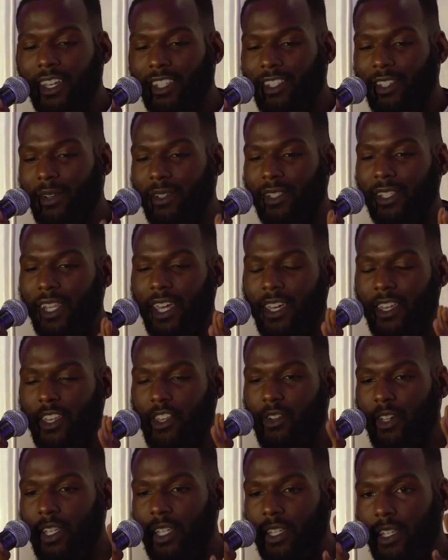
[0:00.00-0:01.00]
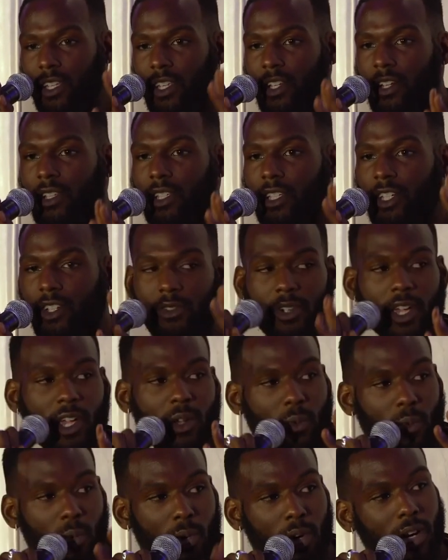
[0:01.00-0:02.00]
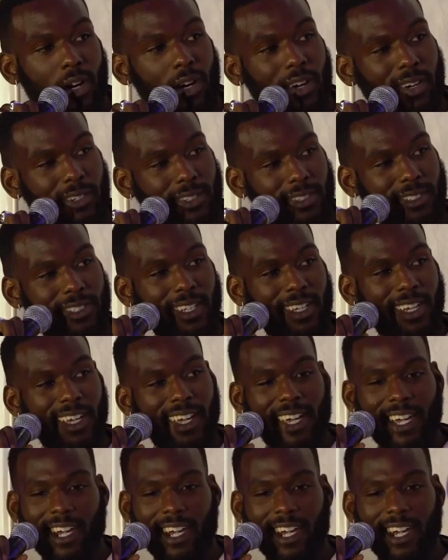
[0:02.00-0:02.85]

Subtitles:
So it's like you can literally create worlds.